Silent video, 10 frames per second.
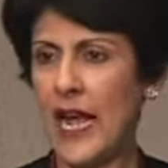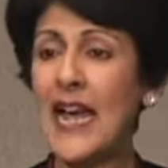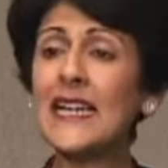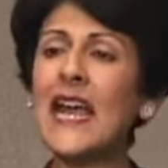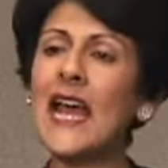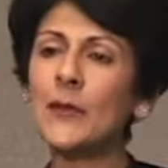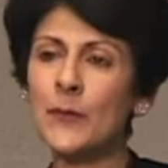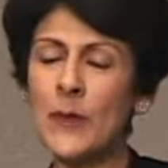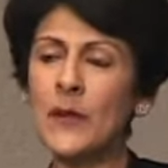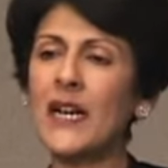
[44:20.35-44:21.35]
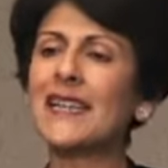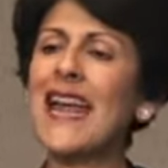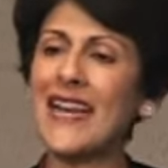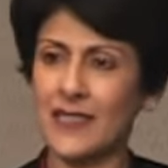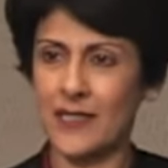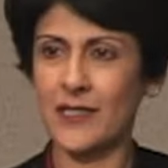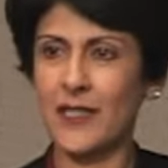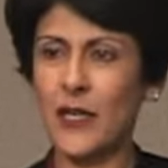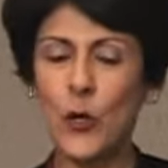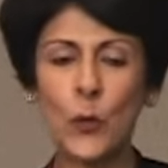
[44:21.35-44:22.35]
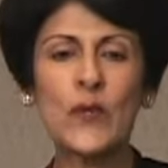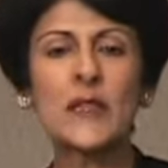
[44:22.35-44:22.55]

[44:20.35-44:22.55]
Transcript: and help them connect with